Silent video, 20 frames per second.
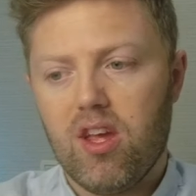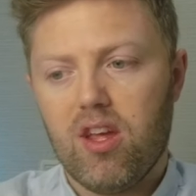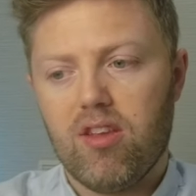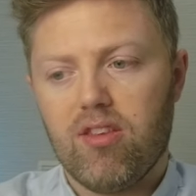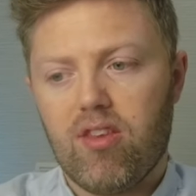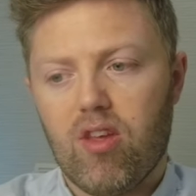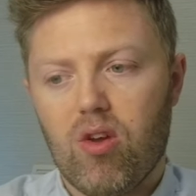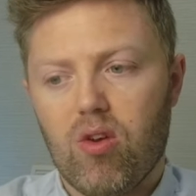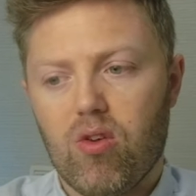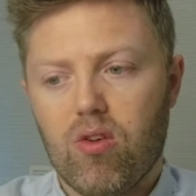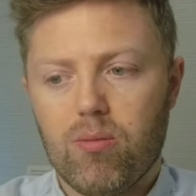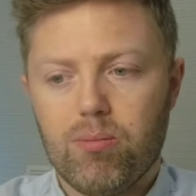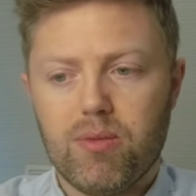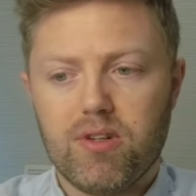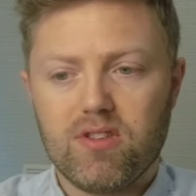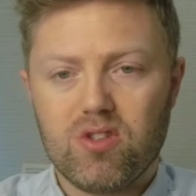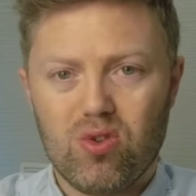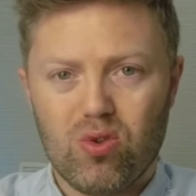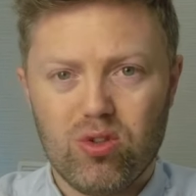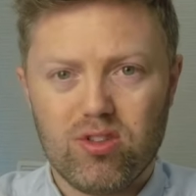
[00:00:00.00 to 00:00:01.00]
So,
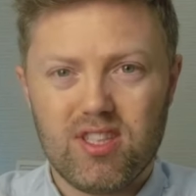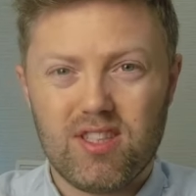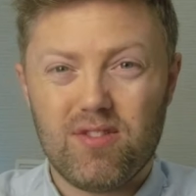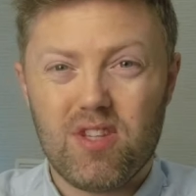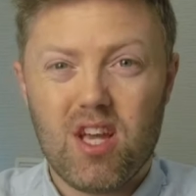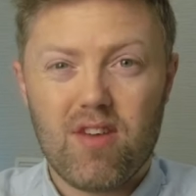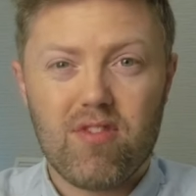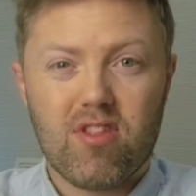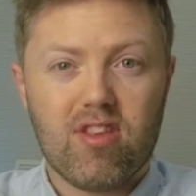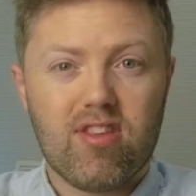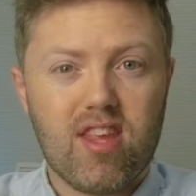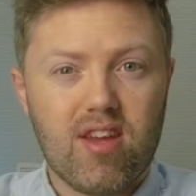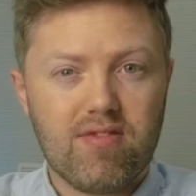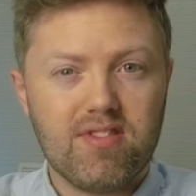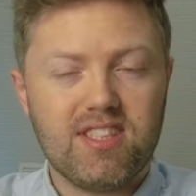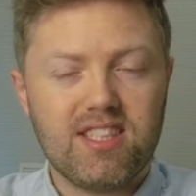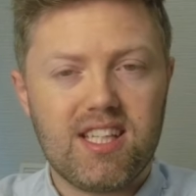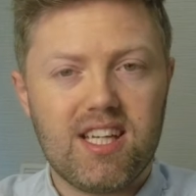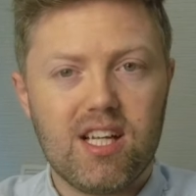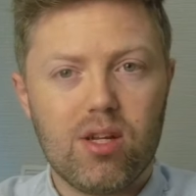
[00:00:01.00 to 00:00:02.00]
of course, if you have the
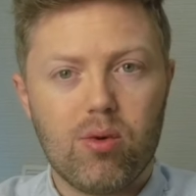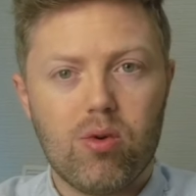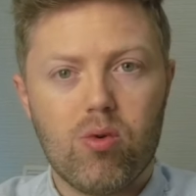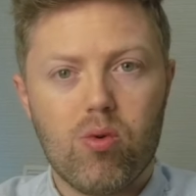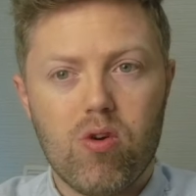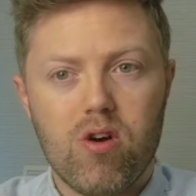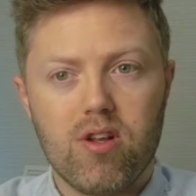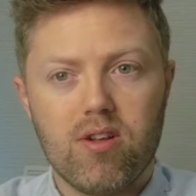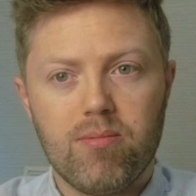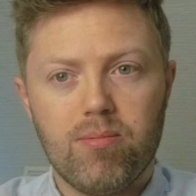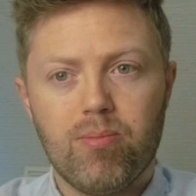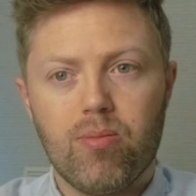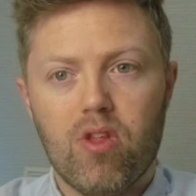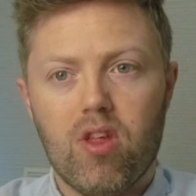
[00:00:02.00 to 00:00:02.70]
70 kilowatt one,